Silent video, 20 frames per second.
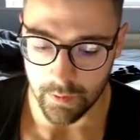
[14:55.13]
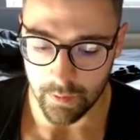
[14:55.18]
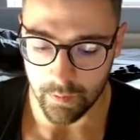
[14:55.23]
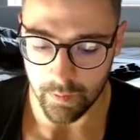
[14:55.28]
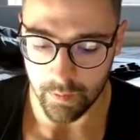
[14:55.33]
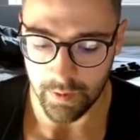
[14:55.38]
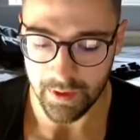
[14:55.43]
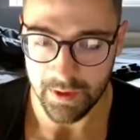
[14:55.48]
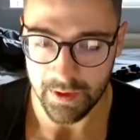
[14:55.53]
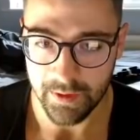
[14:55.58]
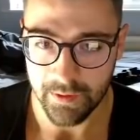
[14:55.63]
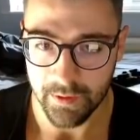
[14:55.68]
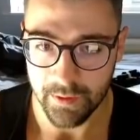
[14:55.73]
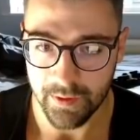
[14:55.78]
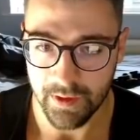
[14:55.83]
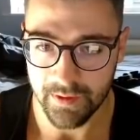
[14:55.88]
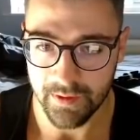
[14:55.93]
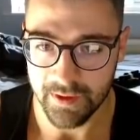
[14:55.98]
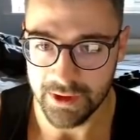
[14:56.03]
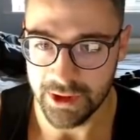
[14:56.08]
we can do
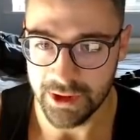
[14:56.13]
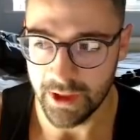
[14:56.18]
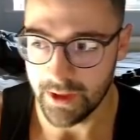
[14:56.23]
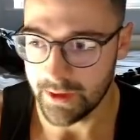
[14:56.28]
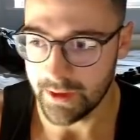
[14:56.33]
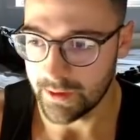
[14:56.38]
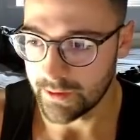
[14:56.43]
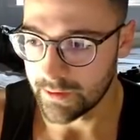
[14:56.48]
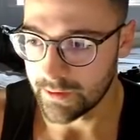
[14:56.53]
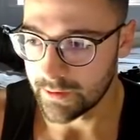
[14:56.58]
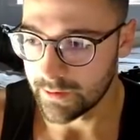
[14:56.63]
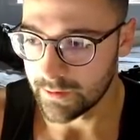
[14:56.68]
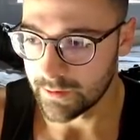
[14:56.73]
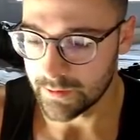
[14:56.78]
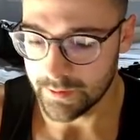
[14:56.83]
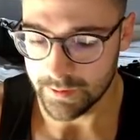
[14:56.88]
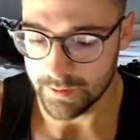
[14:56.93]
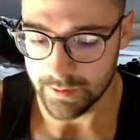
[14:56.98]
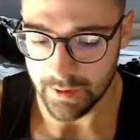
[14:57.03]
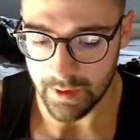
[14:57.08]
another check
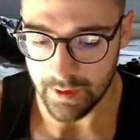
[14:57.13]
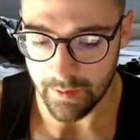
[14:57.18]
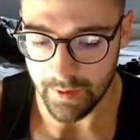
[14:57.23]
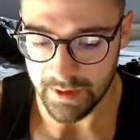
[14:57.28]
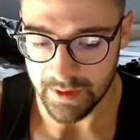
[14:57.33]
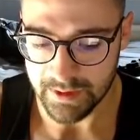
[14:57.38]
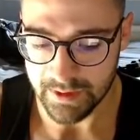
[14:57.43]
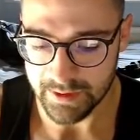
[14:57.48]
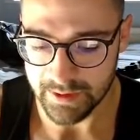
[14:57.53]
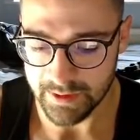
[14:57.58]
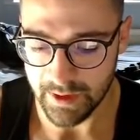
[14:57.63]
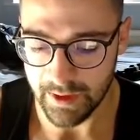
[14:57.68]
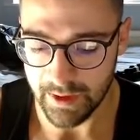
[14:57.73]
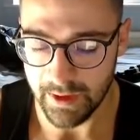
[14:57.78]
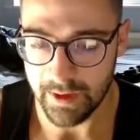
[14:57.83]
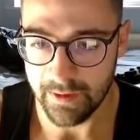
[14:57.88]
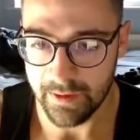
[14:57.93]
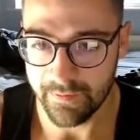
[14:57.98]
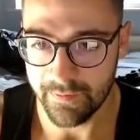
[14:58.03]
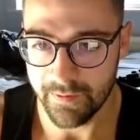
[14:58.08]
and basically say
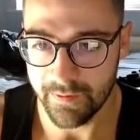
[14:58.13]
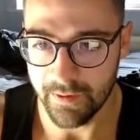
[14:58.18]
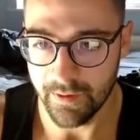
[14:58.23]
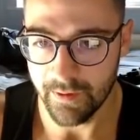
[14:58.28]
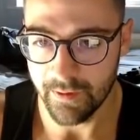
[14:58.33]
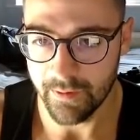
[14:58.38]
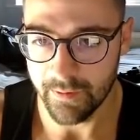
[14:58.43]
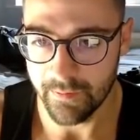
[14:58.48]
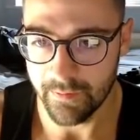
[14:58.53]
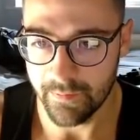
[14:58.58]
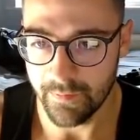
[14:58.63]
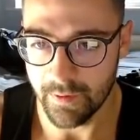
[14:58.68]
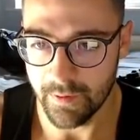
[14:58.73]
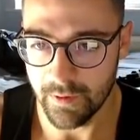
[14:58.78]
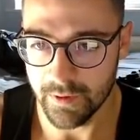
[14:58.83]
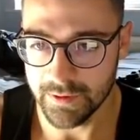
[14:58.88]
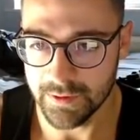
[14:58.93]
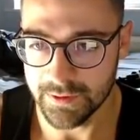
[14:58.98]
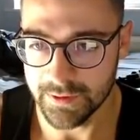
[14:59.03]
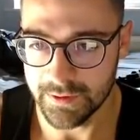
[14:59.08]
if the
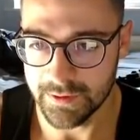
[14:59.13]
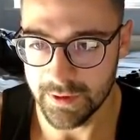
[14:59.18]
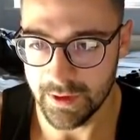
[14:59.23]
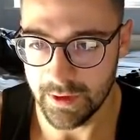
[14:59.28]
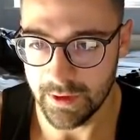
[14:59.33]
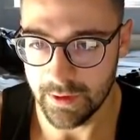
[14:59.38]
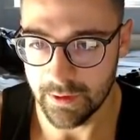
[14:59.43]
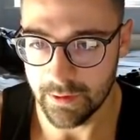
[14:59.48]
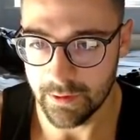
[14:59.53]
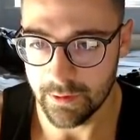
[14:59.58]
velocity